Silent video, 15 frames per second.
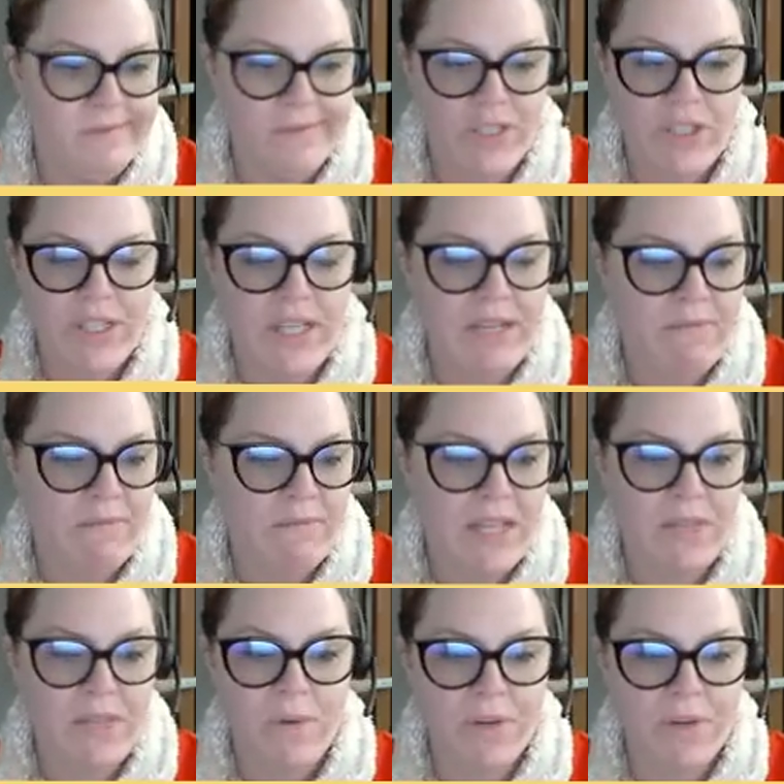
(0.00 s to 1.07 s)
Do you see?
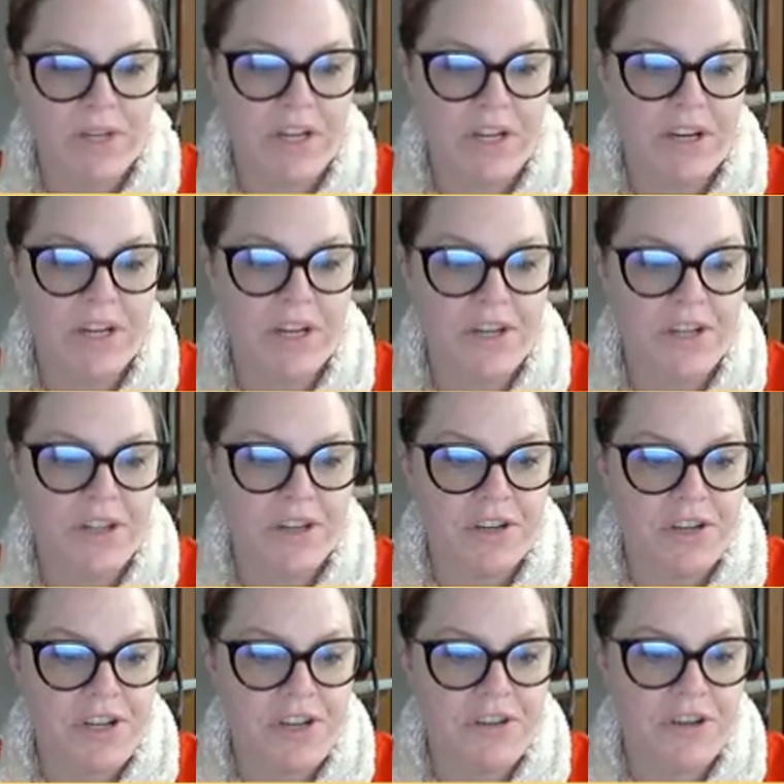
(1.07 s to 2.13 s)
That's what you're going to learn
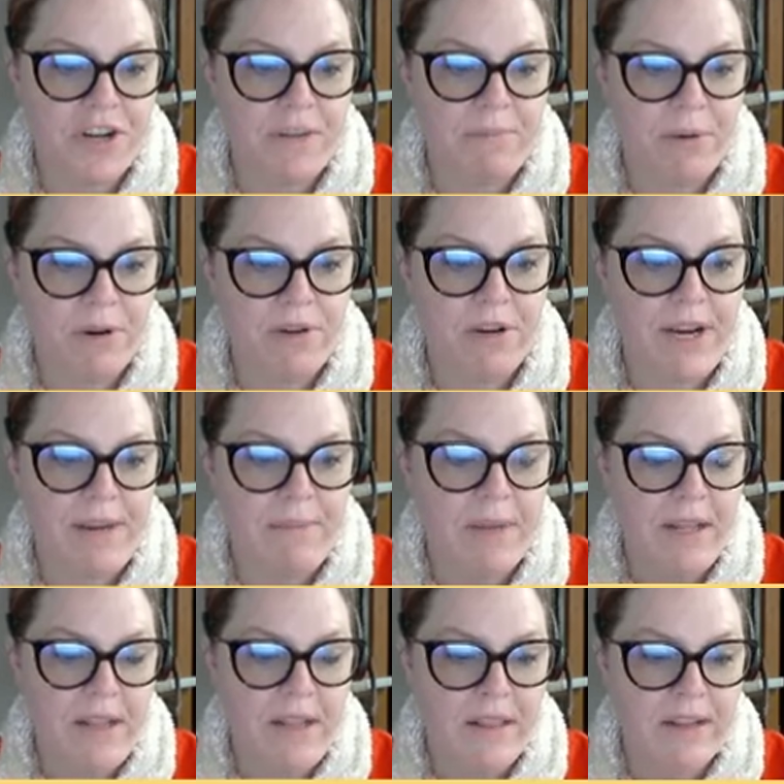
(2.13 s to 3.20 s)
to do. You're going to program
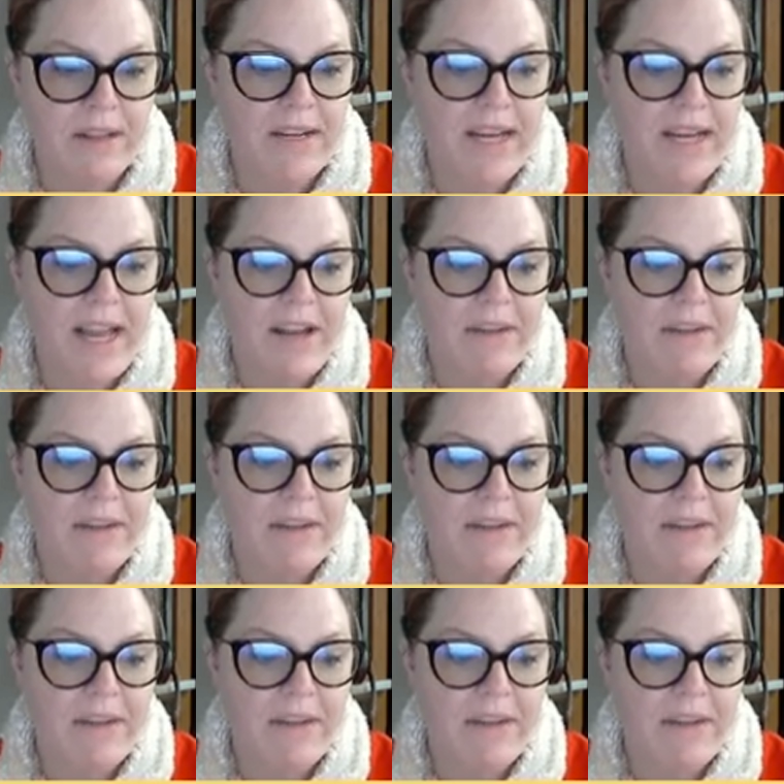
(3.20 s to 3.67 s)
learning how